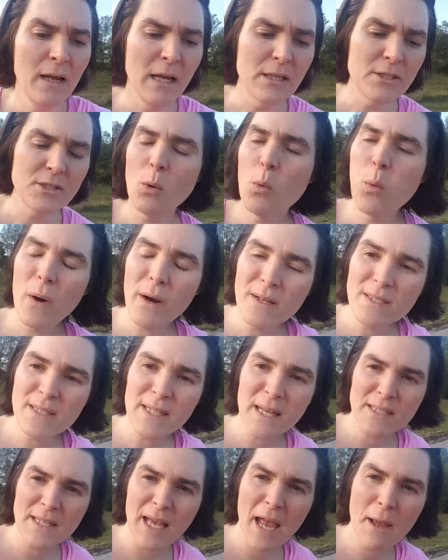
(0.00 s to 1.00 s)
And so where does
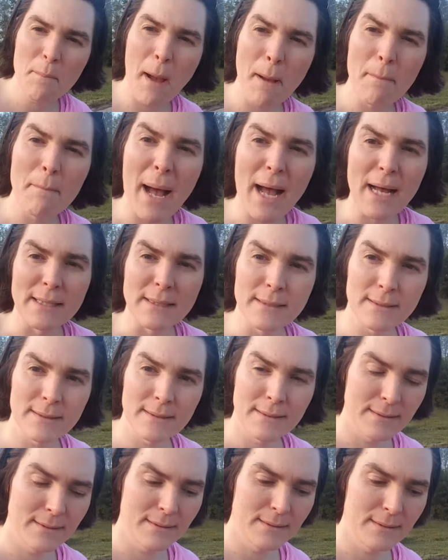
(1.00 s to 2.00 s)
that take my mind?
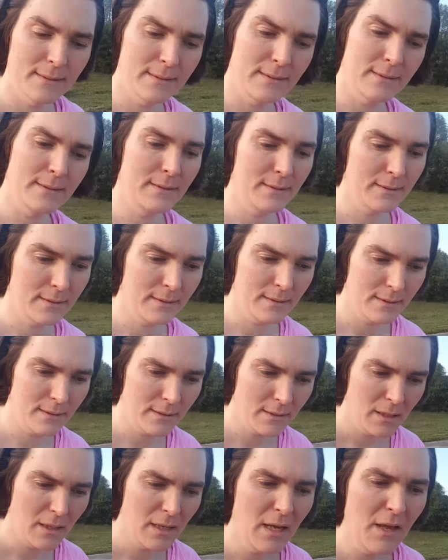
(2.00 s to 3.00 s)

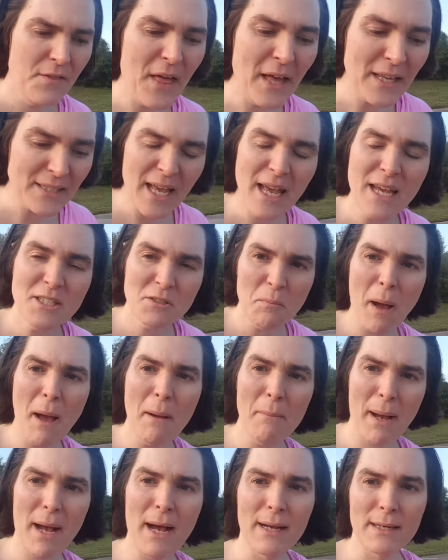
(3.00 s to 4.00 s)
That takes
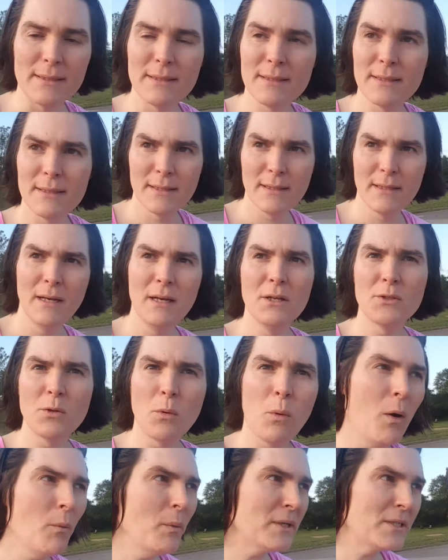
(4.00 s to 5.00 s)
my mind to
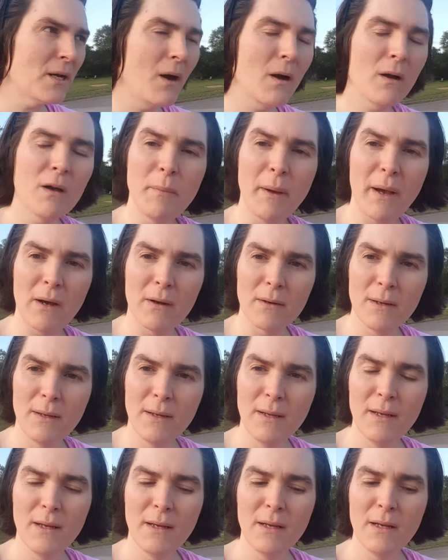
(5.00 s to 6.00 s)
what we talk about
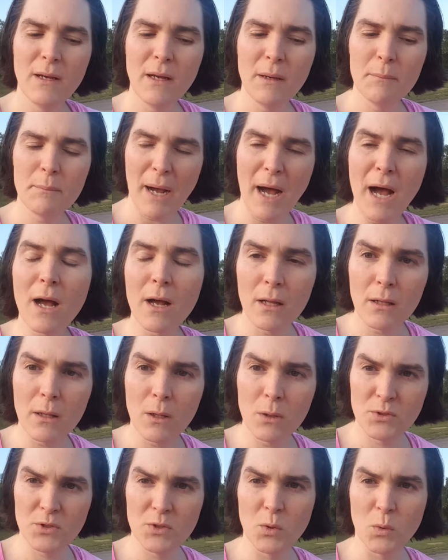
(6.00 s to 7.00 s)
behind
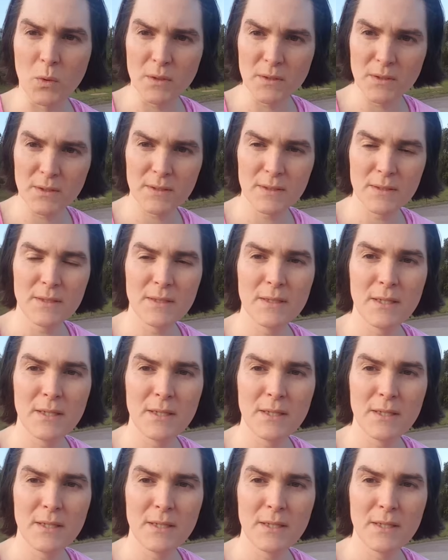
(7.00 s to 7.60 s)
closed doors.